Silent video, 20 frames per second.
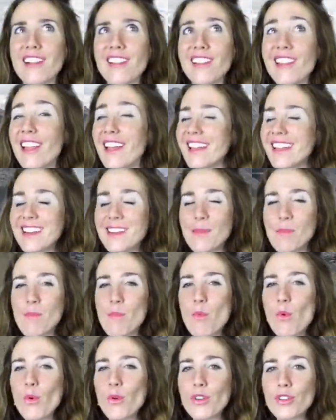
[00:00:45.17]
like an
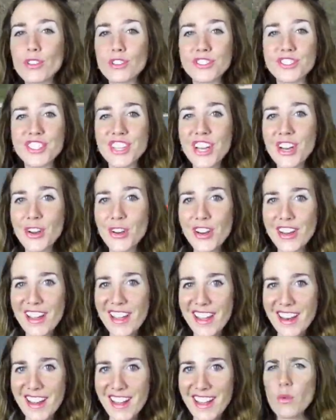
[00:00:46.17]
immortal
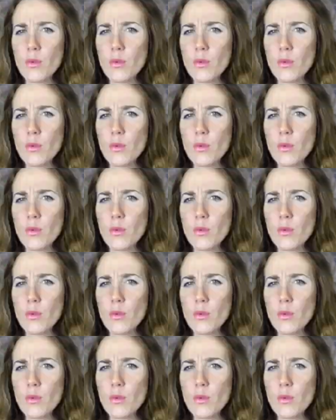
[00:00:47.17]
chariot,